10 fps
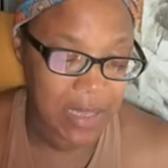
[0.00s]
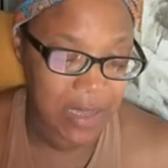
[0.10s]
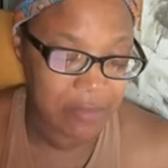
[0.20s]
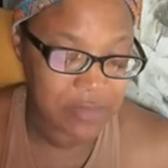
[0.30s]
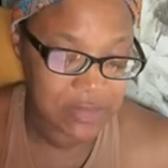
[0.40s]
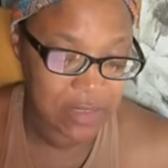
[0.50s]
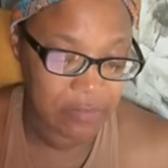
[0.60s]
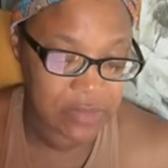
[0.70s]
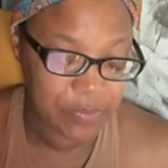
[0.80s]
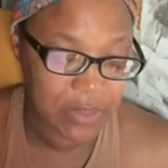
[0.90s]
Let
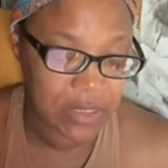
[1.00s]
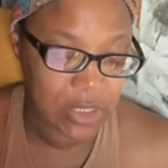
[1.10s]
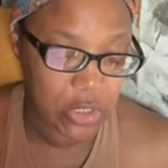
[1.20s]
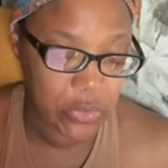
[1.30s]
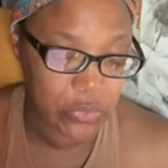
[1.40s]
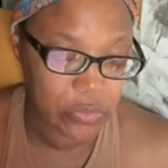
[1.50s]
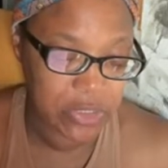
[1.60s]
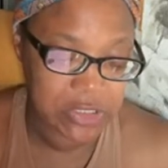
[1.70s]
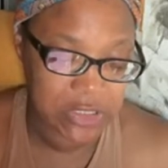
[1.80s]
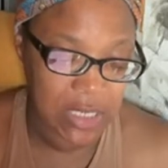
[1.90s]
my adversaries be
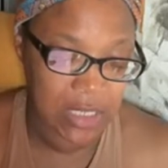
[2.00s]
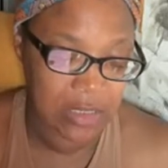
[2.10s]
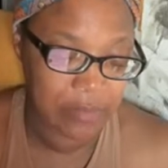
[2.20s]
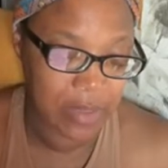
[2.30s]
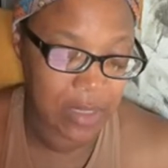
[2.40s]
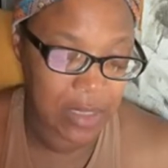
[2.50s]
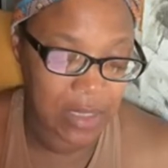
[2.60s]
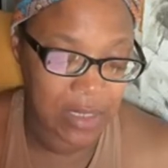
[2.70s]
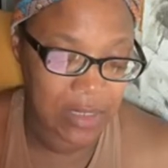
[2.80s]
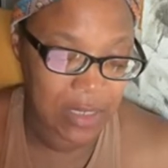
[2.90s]
clothed with
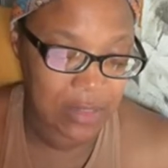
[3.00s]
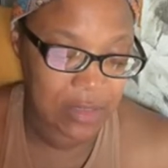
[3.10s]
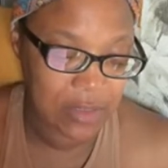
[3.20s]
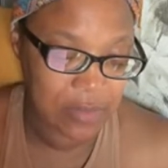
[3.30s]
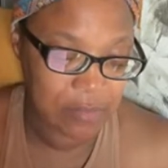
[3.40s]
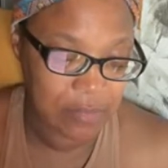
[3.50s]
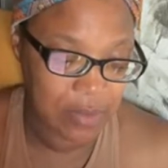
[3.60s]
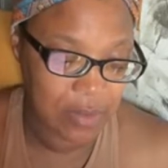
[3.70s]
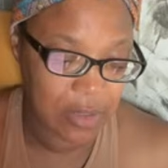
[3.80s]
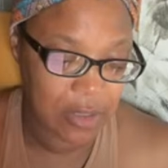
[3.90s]
shame, and let
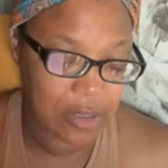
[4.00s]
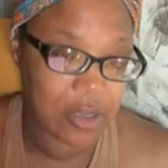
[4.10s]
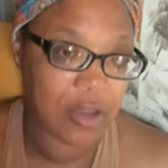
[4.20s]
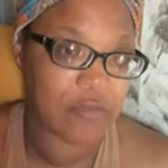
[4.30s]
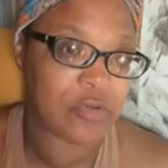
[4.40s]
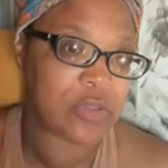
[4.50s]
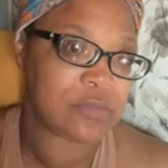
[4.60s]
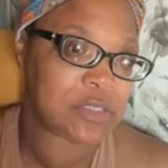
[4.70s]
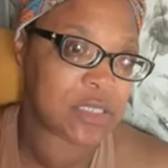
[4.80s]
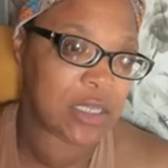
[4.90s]
them
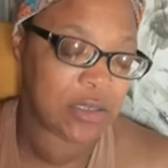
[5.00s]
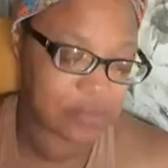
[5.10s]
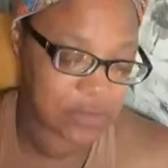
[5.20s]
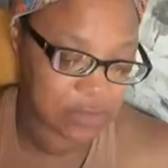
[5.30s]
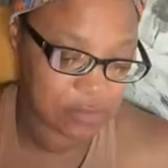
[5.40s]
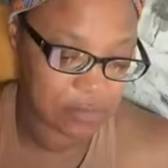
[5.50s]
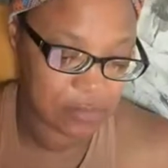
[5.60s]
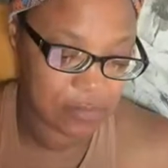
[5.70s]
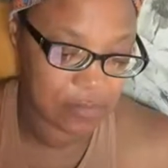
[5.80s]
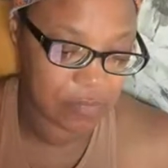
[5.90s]
cover
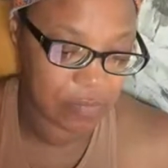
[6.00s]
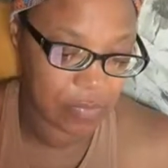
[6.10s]
themselves